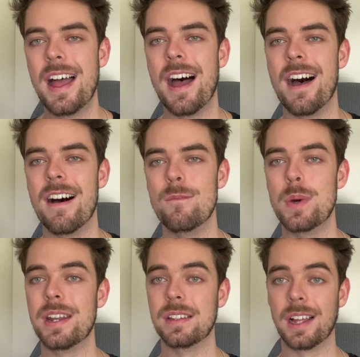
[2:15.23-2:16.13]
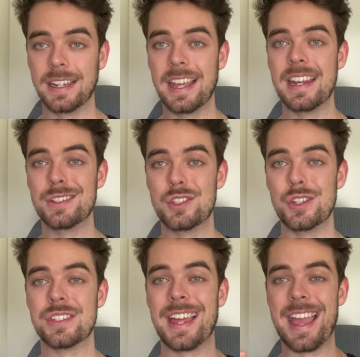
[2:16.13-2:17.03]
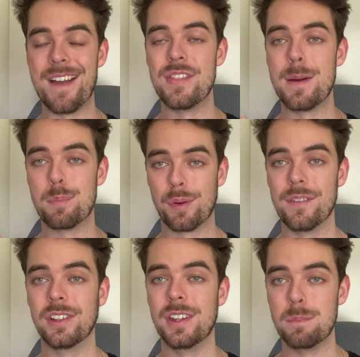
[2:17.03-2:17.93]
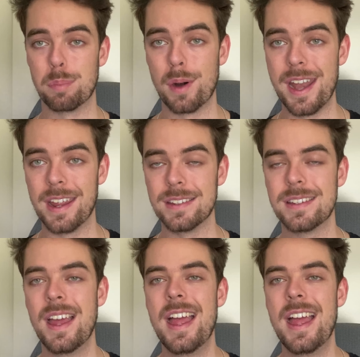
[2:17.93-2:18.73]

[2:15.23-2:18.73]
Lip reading: But again, it's just they have that prevalent brand.